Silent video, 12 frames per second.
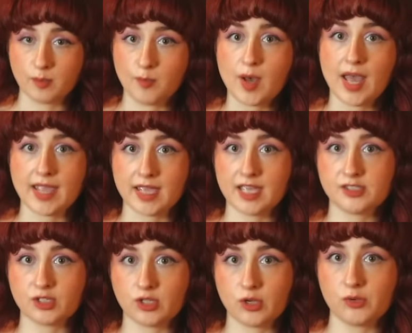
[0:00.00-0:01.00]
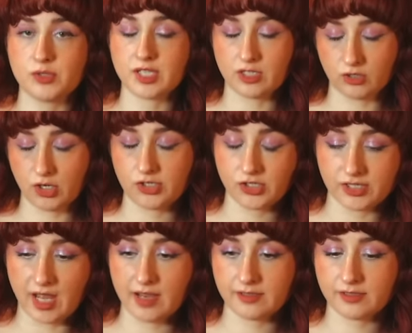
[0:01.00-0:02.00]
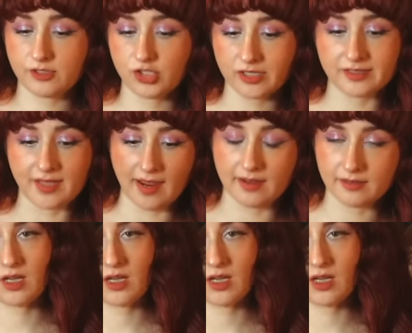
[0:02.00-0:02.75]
buying kids clothes in a larger size, just saying.